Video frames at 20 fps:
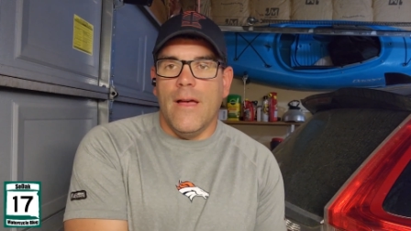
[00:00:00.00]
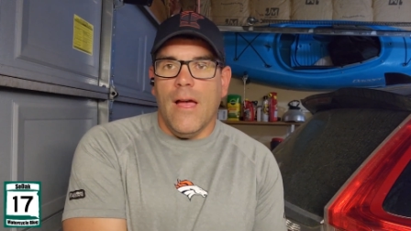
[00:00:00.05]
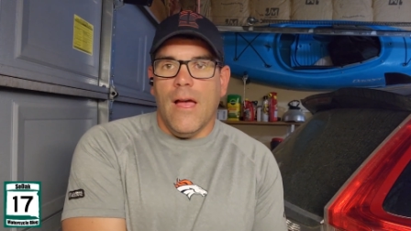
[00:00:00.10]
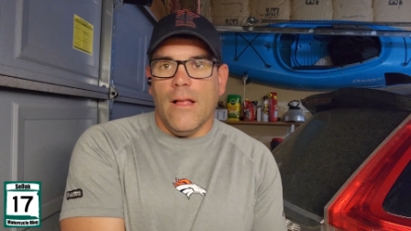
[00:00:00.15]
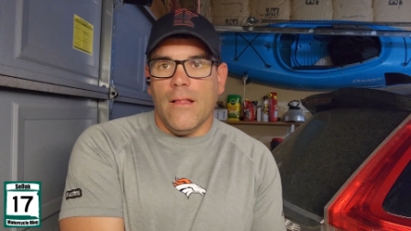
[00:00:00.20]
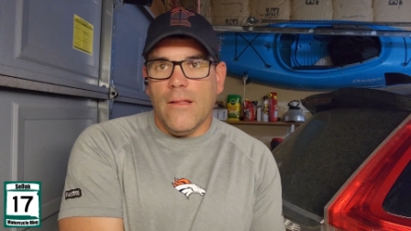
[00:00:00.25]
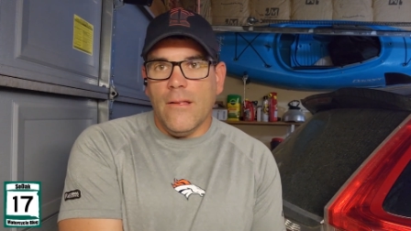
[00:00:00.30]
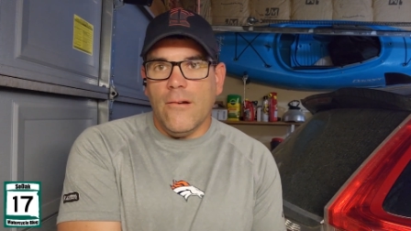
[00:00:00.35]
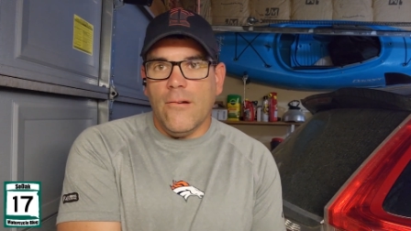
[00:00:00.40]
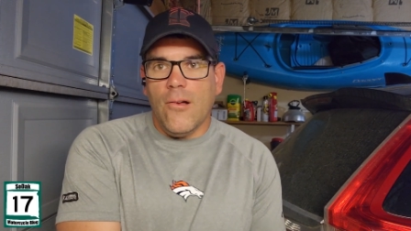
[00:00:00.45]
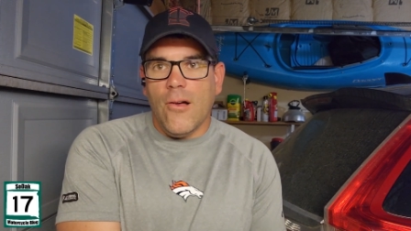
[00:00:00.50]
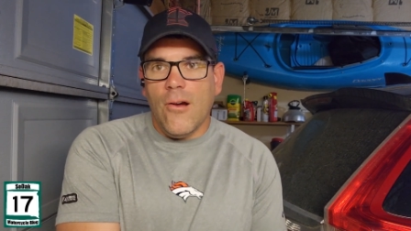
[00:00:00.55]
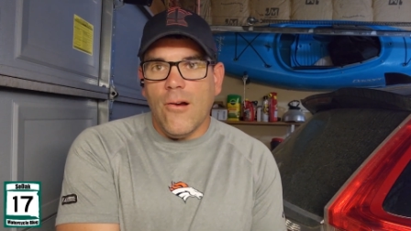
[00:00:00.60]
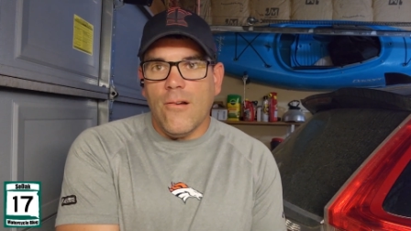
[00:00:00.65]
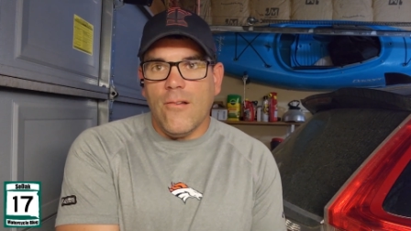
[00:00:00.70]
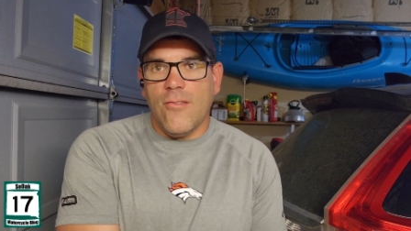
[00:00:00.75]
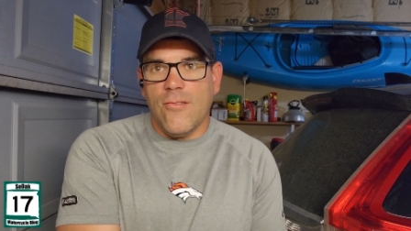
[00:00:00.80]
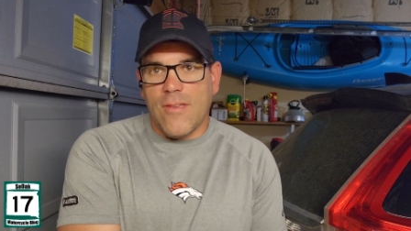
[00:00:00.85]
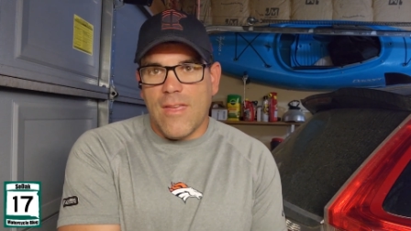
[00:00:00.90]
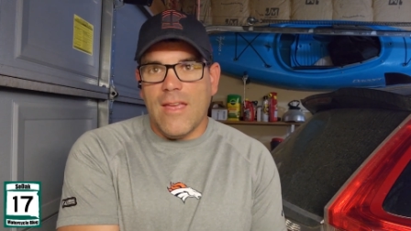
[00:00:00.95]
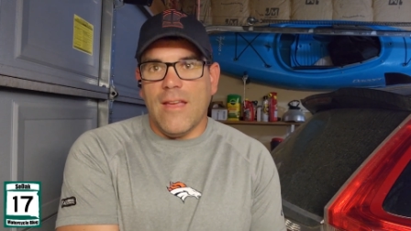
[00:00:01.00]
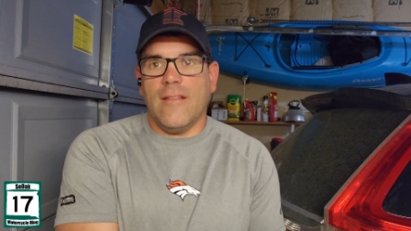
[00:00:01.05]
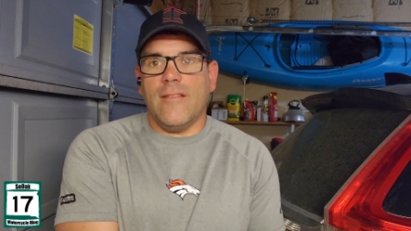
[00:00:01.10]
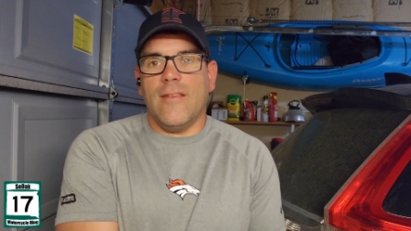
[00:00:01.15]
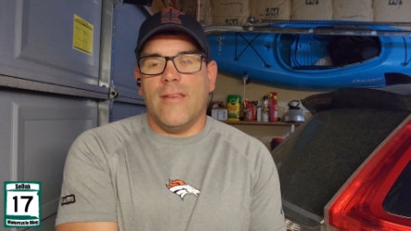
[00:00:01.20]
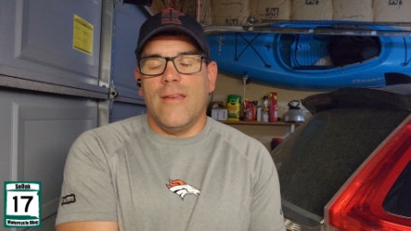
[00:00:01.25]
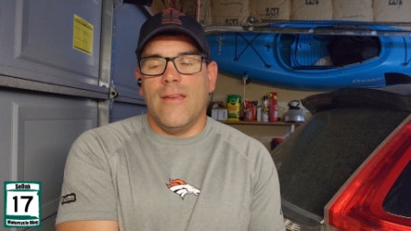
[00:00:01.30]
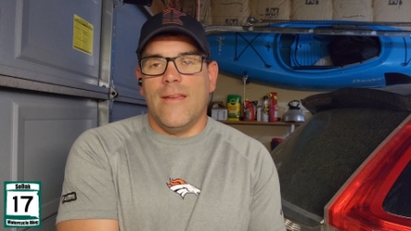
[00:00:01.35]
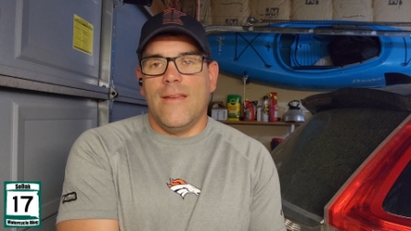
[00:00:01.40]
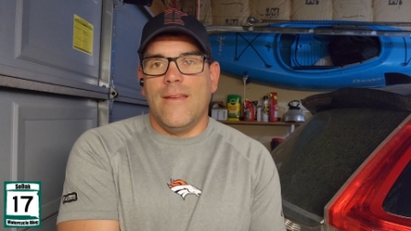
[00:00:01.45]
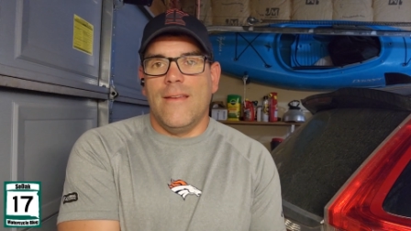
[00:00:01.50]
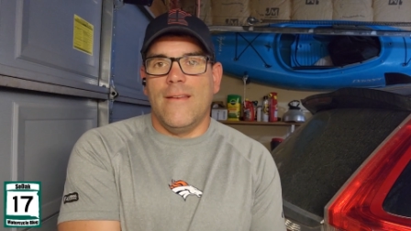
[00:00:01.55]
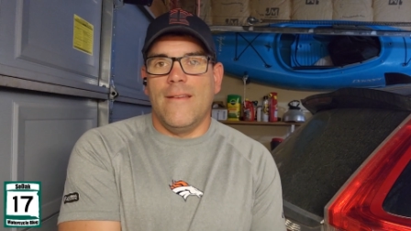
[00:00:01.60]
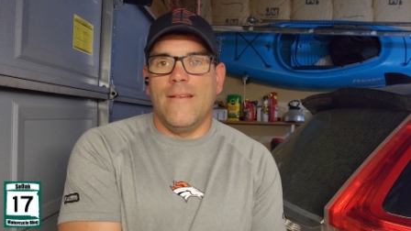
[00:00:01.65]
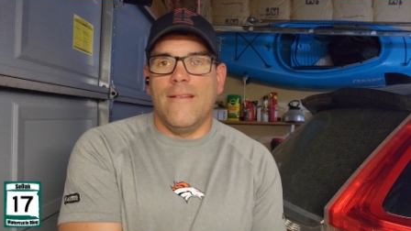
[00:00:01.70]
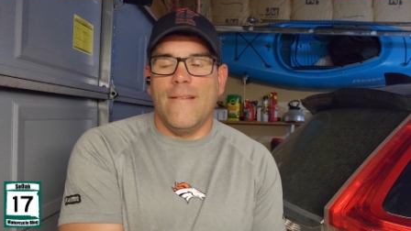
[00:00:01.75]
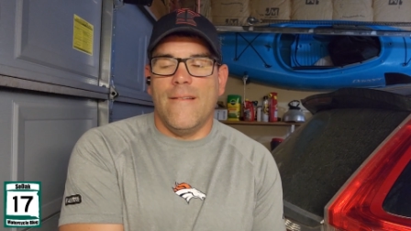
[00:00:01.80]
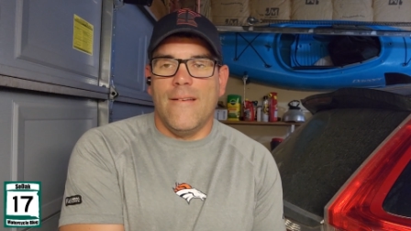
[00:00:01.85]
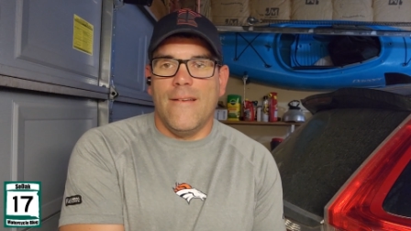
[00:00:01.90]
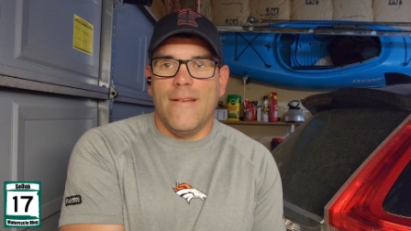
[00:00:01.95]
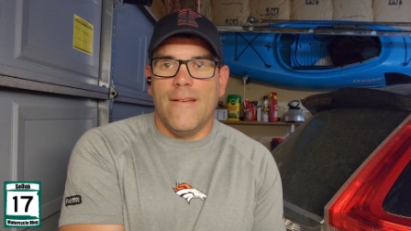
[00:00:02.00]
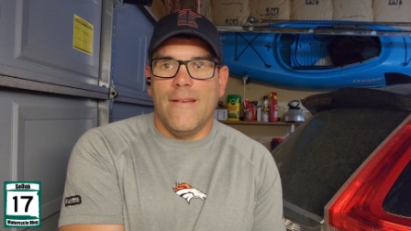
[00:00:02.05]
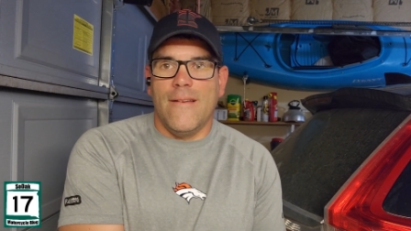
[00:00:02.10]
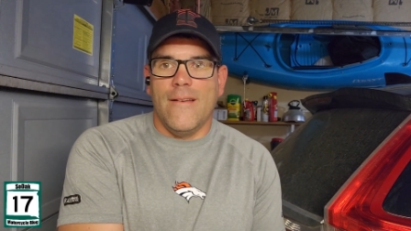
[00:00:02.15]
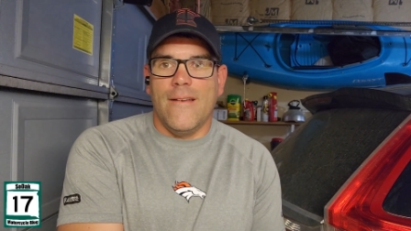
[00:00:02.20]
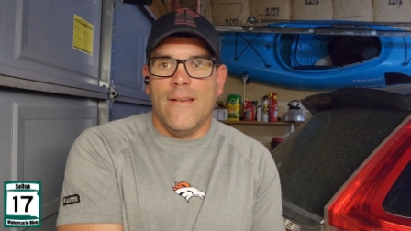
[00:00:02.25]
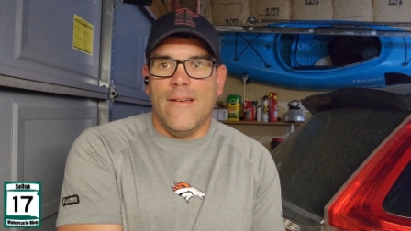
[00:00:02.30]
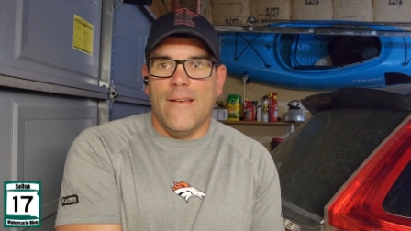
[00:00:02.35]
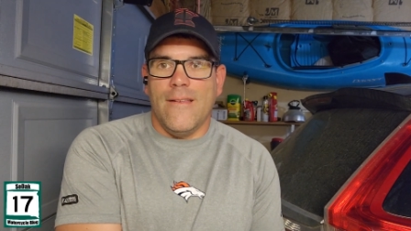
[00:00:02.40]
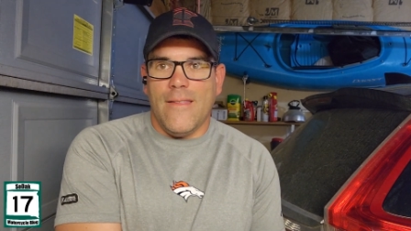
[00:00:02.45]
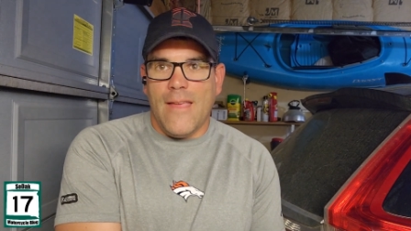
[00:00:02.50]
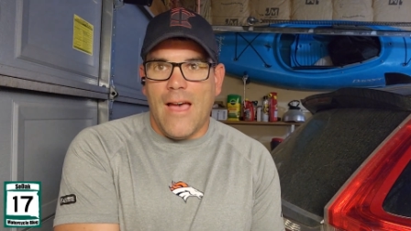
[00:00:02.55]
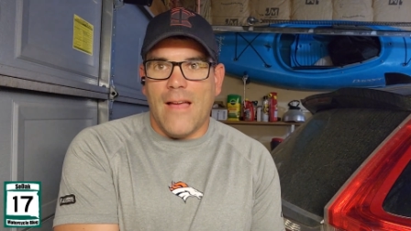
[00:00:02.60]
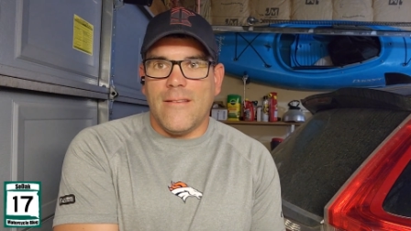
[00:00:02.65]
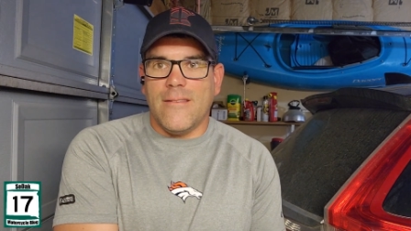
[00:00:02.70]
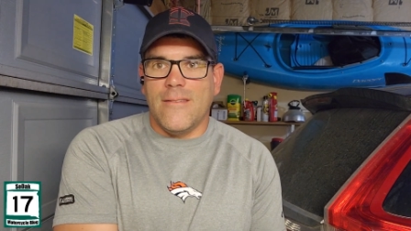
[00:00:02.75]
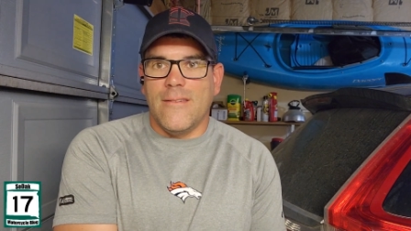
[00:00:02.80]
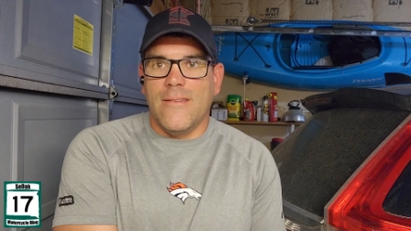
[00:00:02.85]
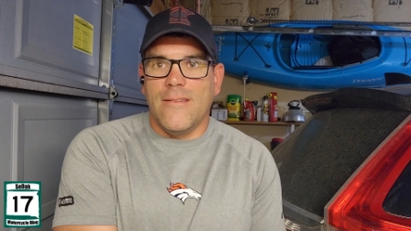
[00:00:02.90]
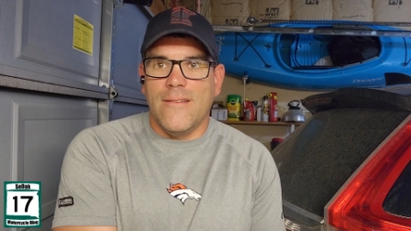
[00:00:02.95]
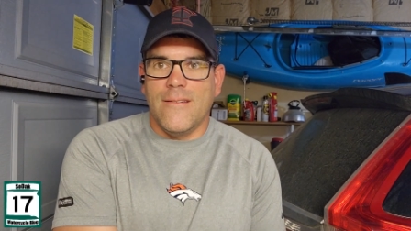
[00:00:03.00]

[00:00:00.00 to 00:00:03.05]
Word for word: a little hard to get that.